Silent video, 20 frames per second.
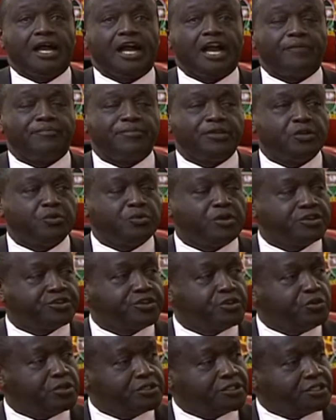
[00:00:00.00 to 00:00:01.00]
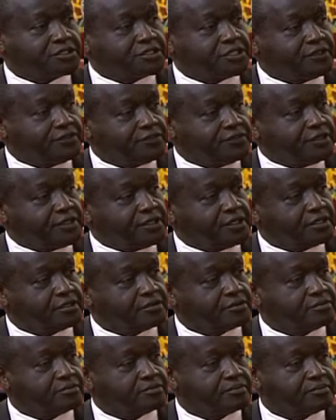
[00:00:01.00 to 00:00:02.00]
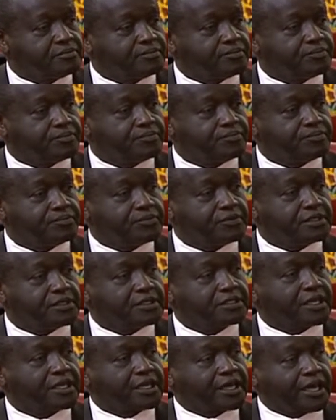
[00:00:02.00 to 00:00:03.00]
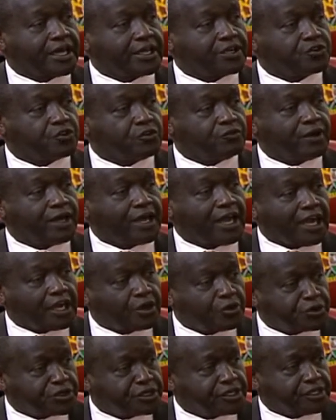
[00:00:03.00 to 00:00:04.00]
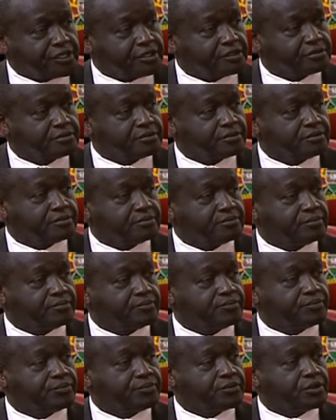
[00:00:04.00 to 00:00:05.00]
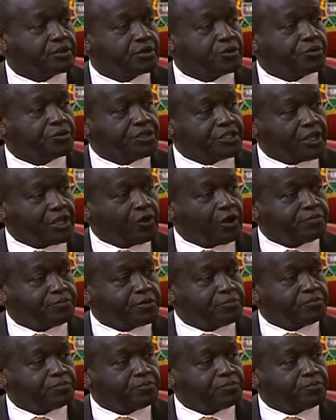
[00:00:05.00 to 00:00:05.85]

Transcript: I've been watching on the TV the kind of agony which our